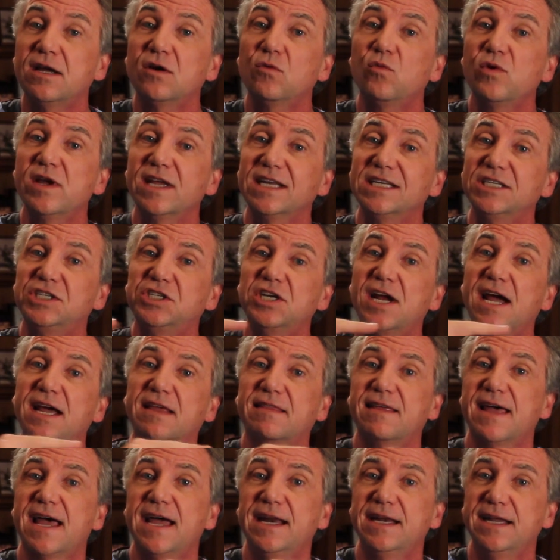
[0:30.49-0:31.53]
we inject
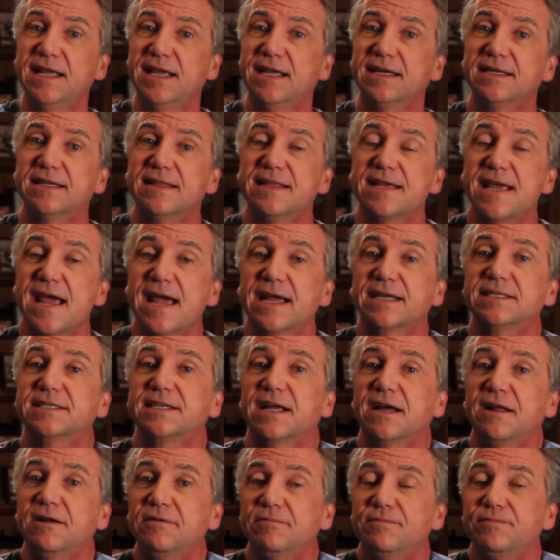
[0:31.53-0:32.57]
that into the egg
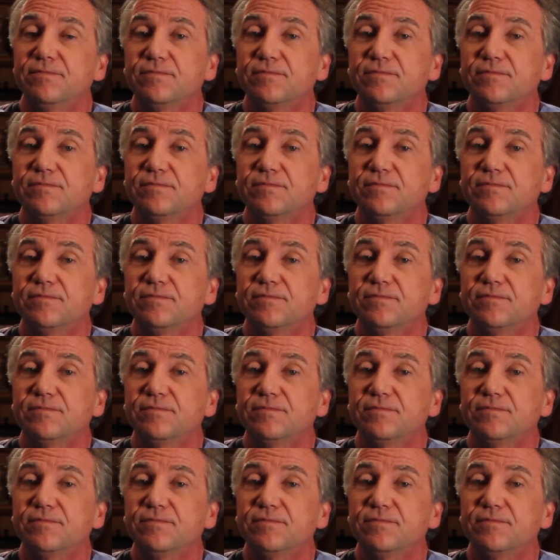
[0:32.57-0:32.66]
cell.